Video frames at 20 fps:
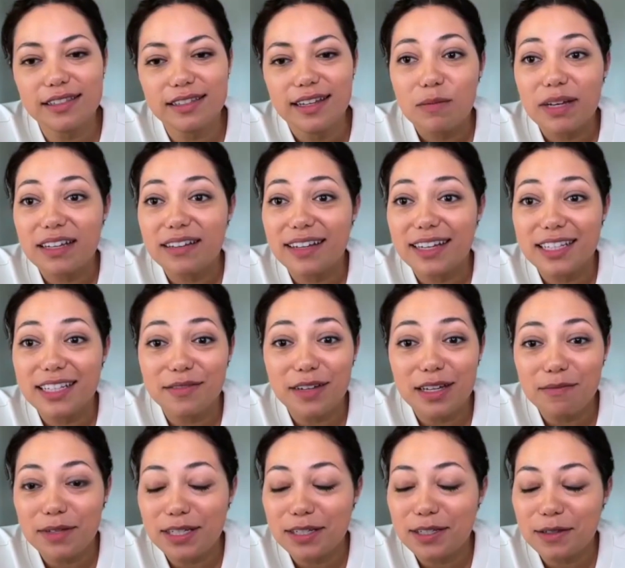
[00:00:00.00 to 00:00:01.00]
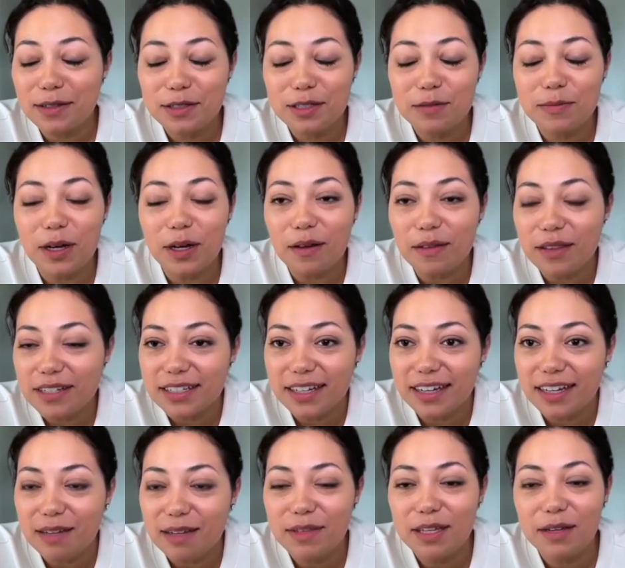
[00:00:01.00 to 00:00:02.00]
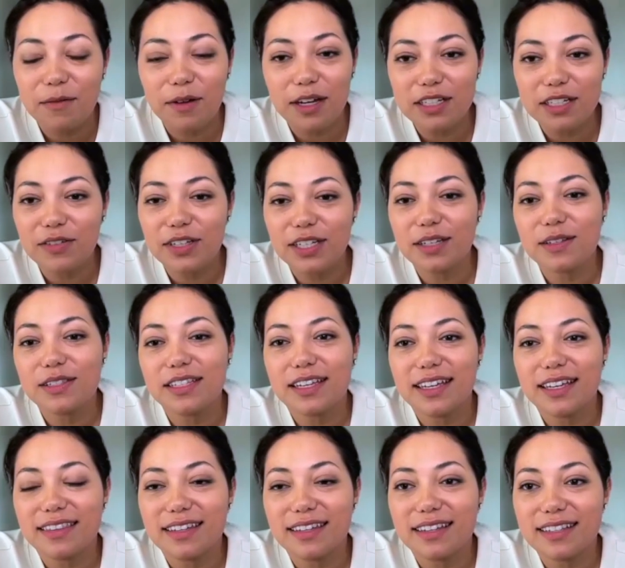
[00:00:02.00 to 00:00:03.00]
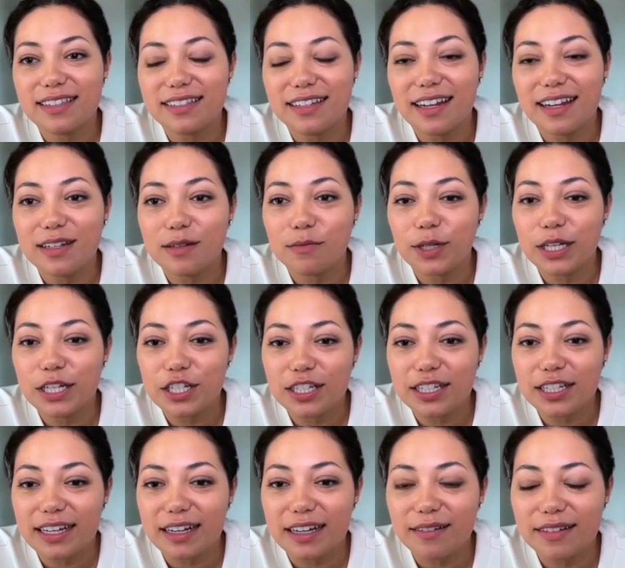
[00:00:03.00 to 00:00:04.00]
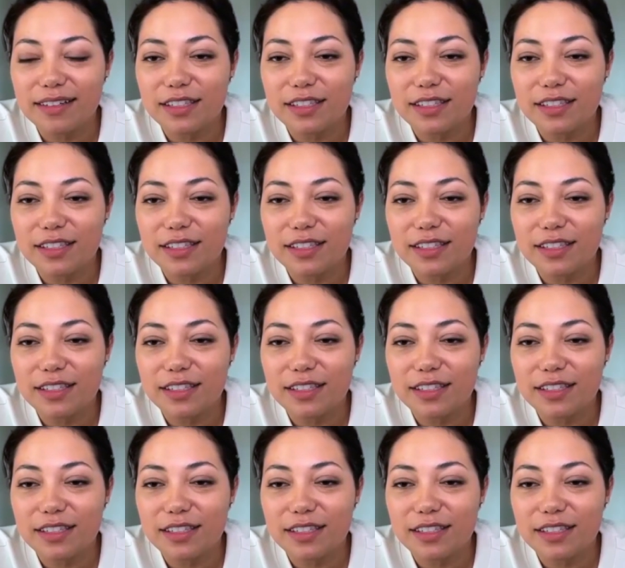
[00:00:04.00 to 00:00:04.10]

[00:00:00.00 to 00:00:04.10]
But my clients find me on YouTube all the time. They watch videos like this and end up reaching out.